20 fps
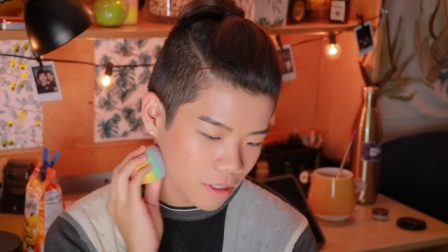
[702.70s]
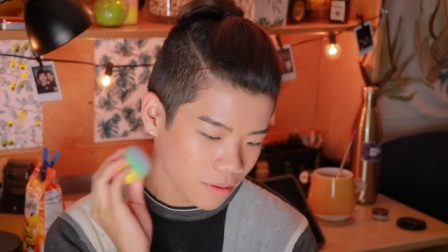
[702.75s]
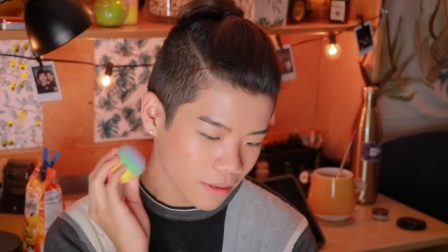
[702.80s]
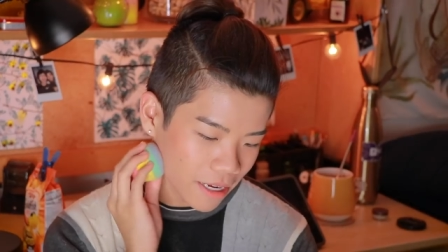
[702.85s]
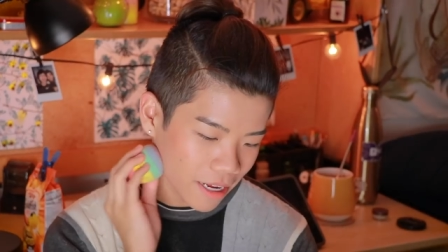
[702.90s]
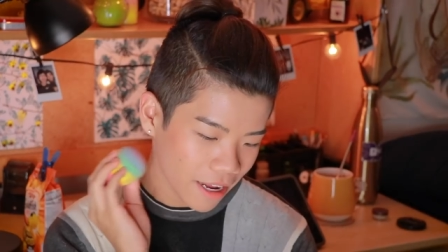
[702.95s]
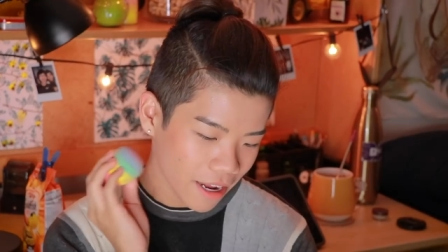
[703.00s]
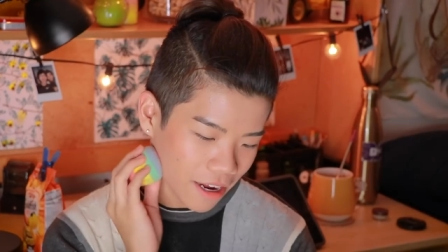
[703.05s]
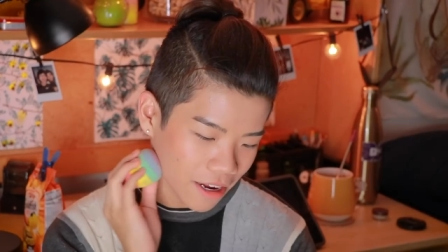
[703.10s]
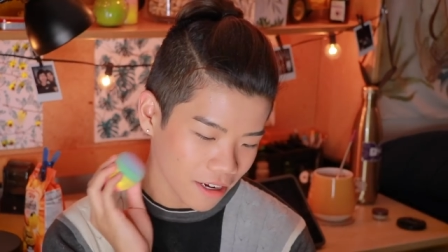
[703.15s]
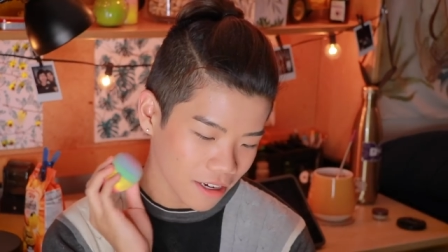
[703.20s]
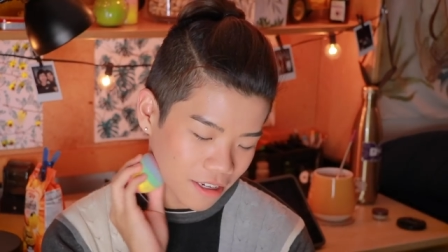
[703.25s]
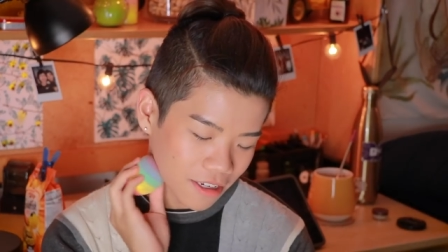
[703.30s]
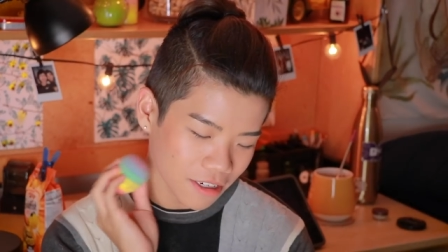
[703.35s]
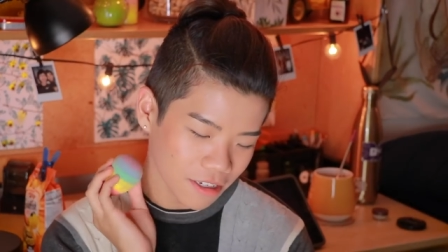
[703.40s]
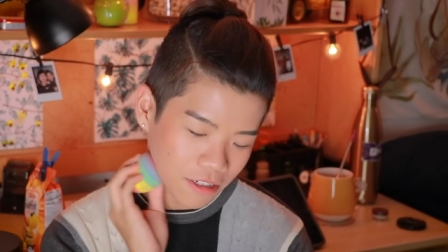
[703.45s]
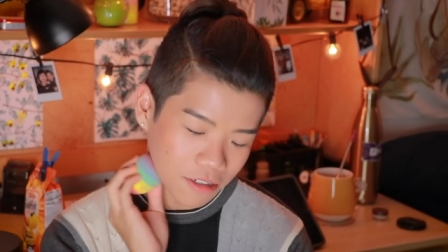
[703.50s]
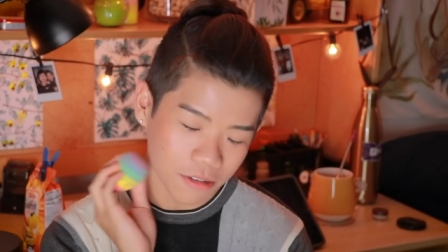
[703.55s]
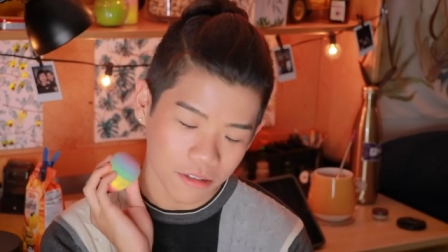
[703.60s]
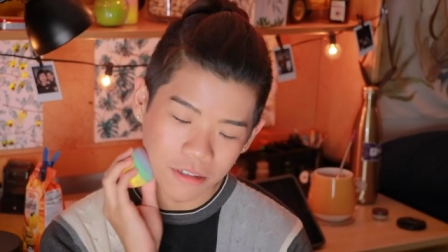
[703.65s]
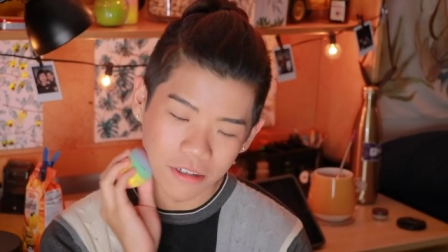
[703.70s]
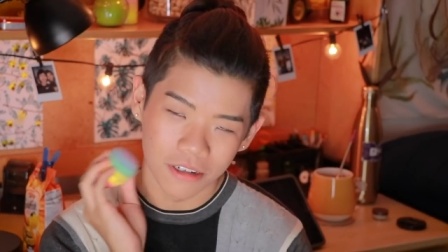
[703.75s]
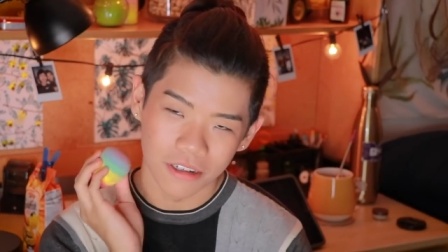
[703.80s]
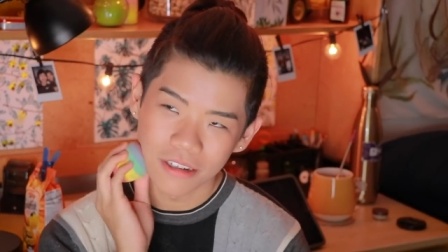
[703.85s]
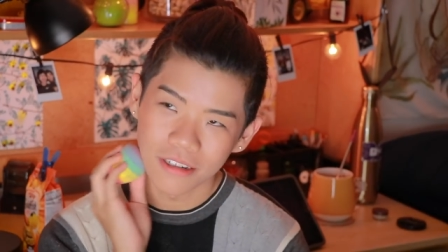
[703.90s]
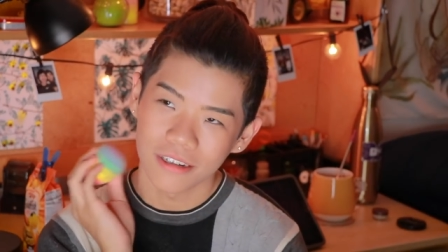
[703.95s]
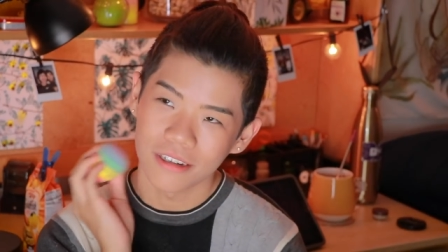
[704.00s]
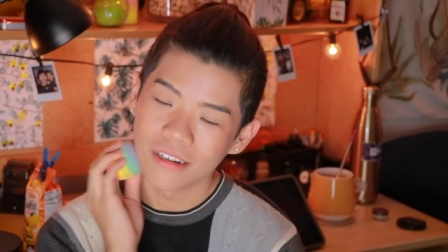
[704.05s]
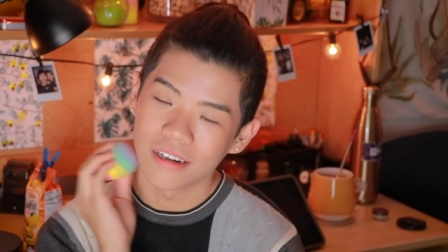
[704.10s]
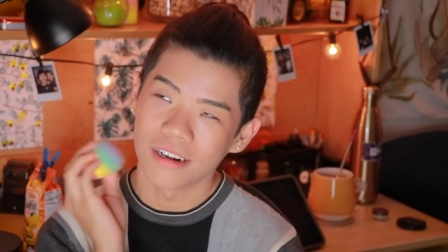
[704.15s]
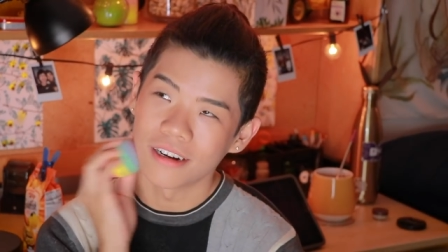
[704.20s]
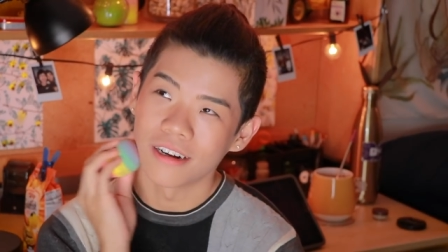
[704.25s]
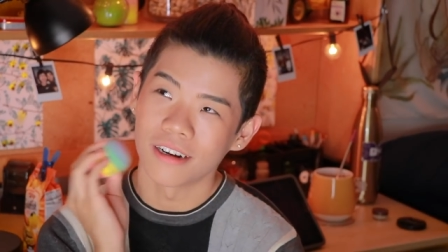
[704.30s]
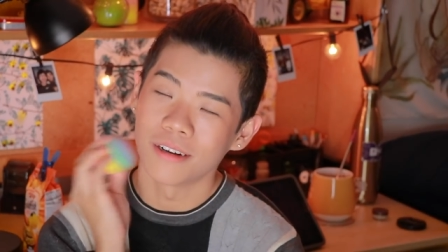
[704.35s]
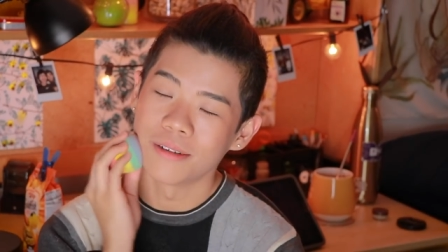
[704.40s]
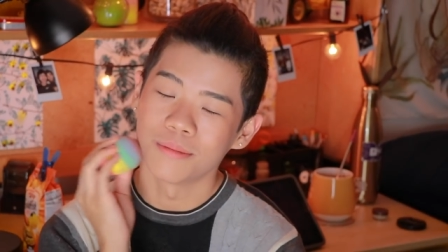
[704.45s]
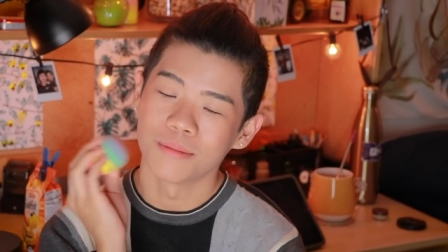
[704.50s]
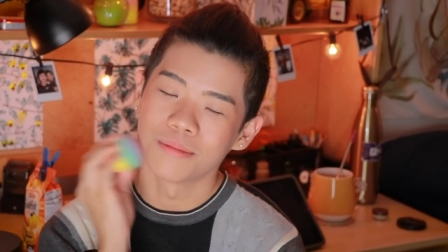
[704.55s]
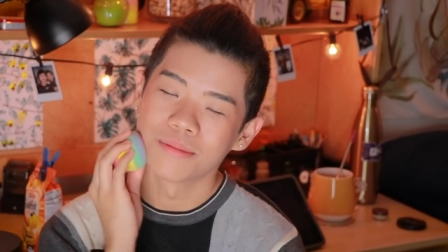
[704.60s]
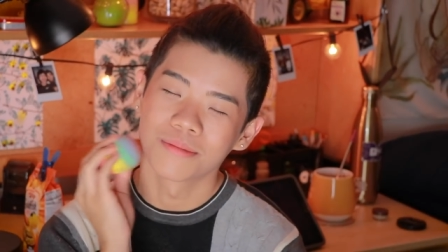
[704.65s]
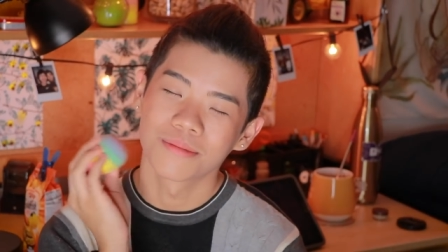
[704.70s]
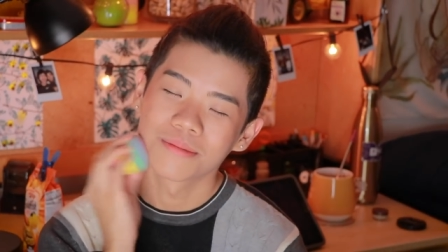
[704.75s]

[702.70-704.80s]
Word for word: What do I hate in New York? Um,